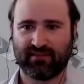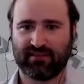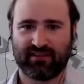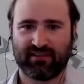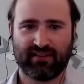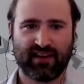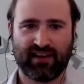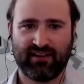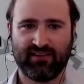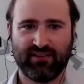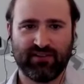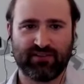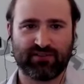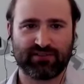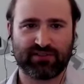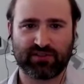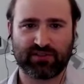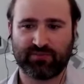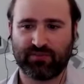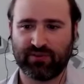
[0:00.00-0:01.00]
don't know, it
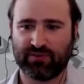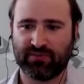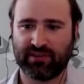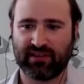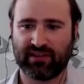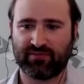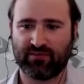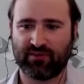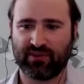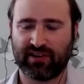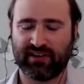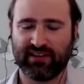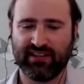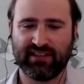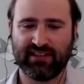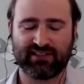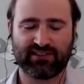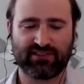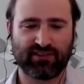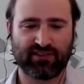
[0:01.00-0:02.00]
just put me more at
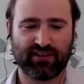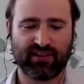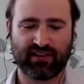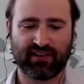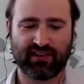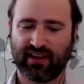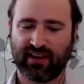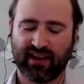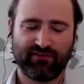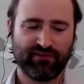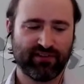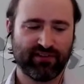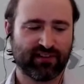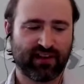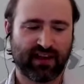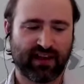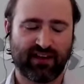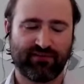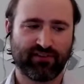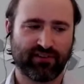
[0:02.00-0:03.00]
ease. So then
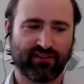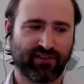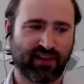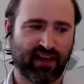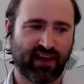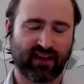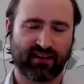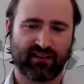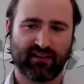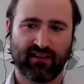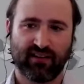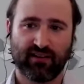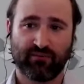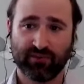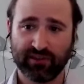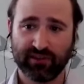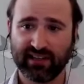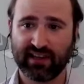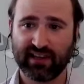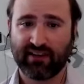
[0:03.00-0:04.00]
after that
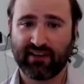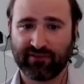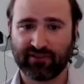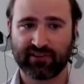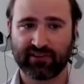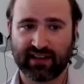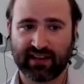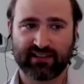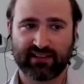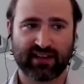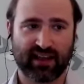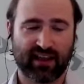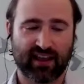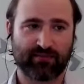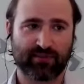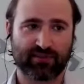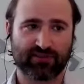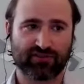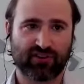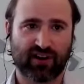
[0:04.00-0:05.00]
day, I've
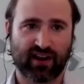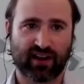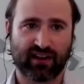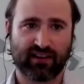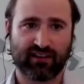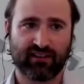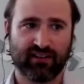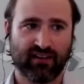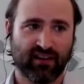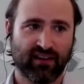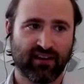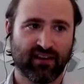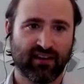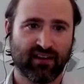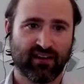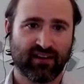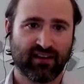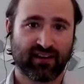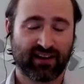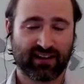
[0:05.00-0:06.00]
been trying,
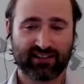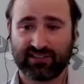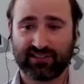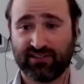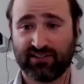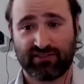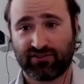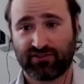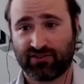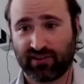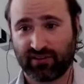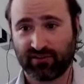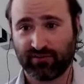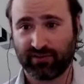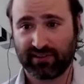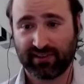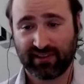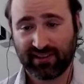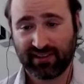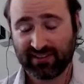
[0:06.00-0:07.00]
and I still struggle
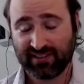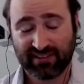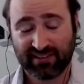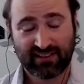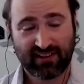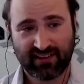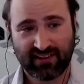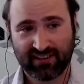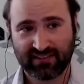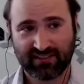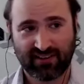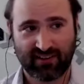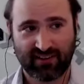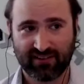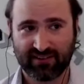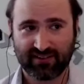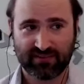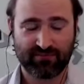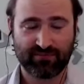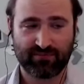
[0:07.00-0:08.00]
with it, because it's
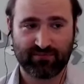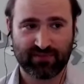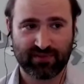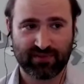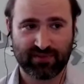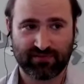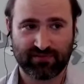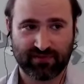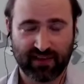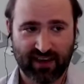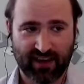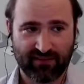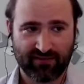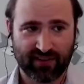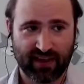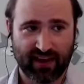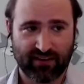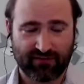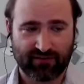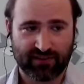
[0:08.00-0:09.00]
hard to have
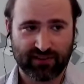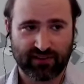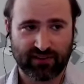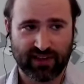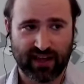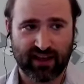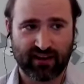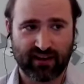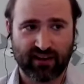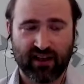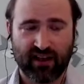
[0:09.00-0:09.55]
that, feel that